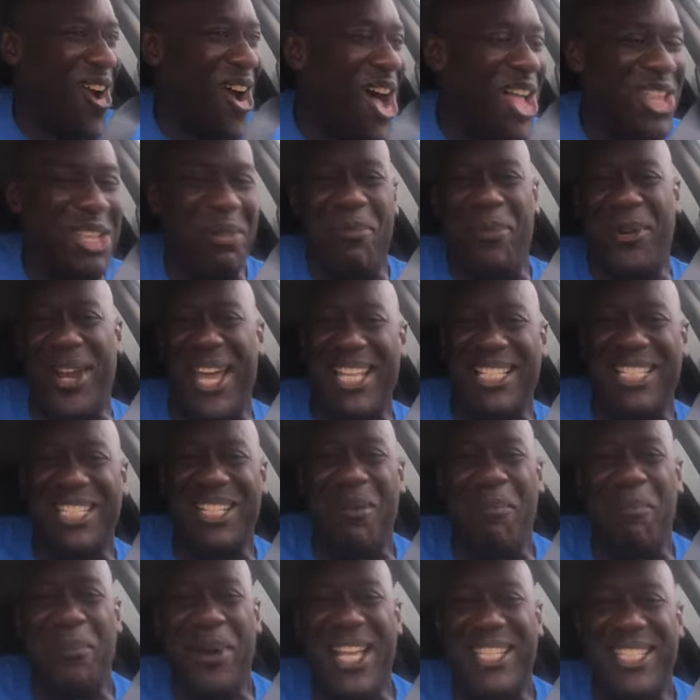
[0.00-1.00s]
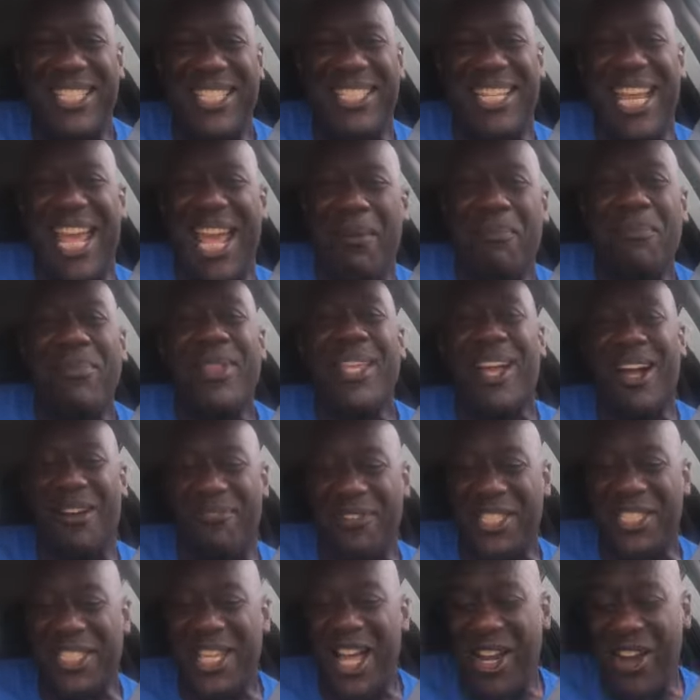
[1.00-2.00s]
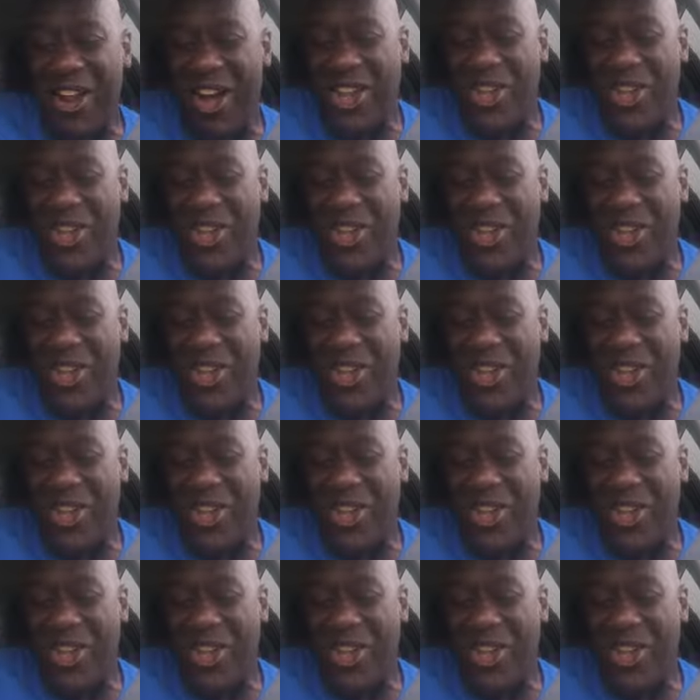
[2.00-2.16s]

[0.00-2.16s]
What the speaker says: all the praise in the precious name of his Son,